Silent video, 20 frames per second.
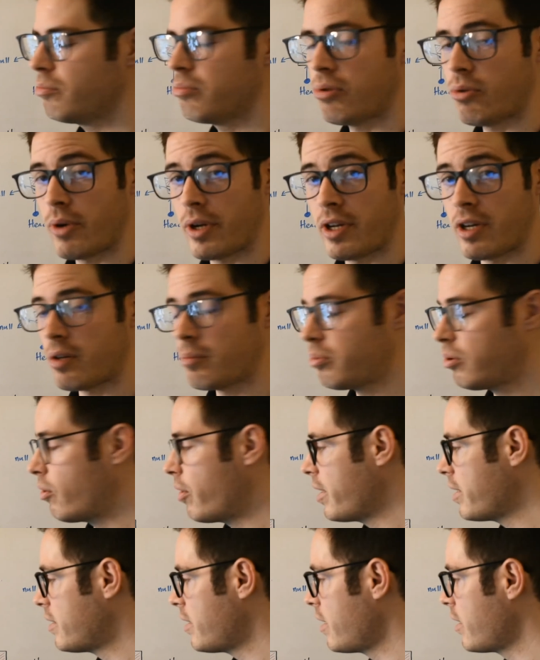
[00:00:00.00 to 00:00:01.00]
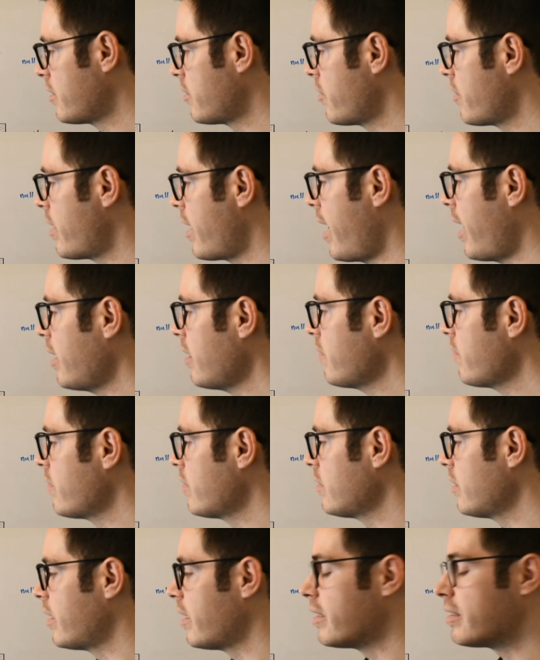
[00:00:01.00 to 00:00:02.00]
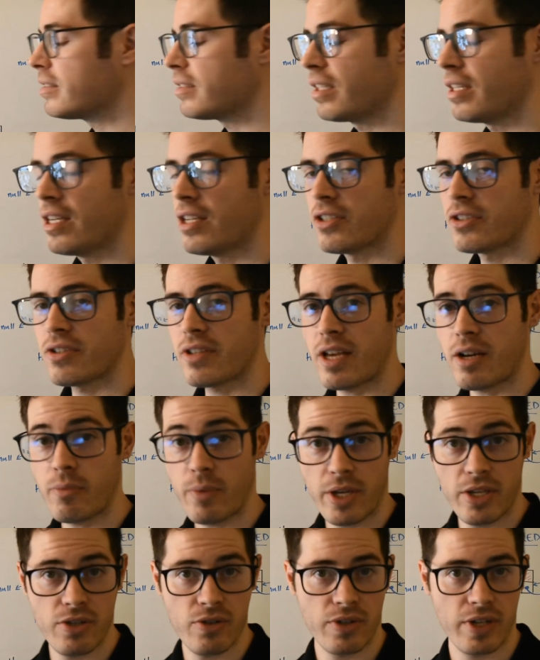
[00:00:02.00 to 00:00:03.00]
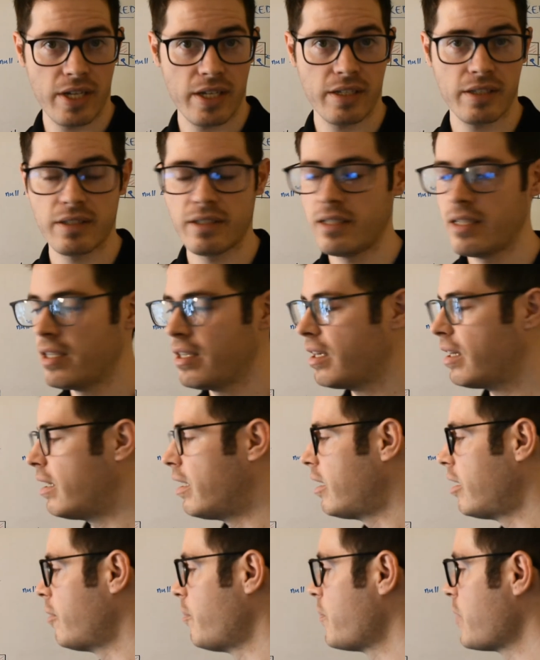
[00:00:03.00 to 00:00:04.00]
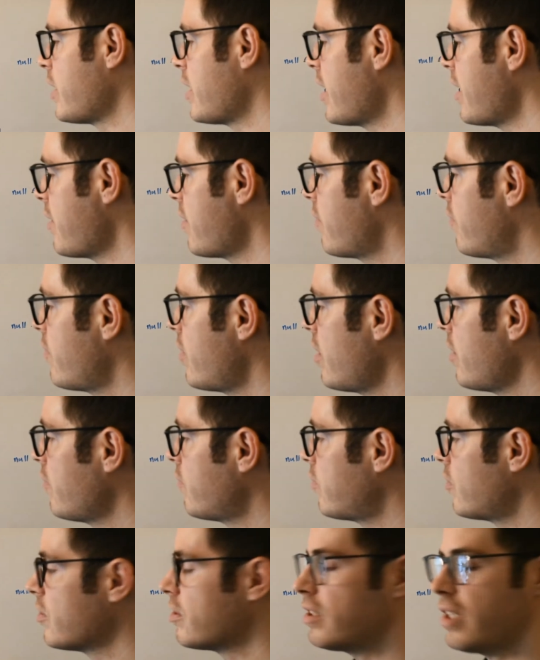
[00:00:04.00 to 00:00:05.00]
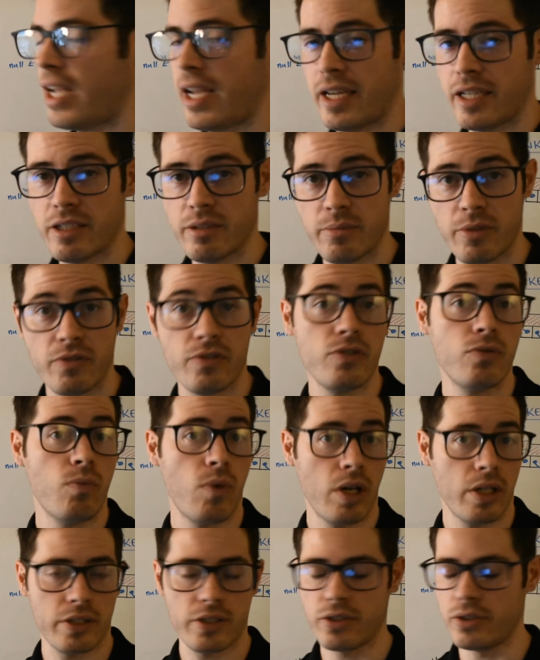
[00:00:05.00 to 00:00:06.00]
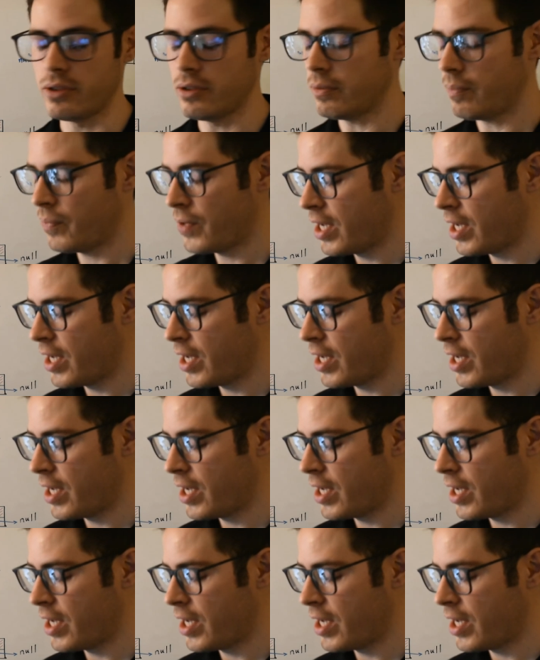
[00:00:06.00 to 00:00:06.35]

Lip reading: pointer pointing to the head of the list, so that way you can get the very first item if you want to.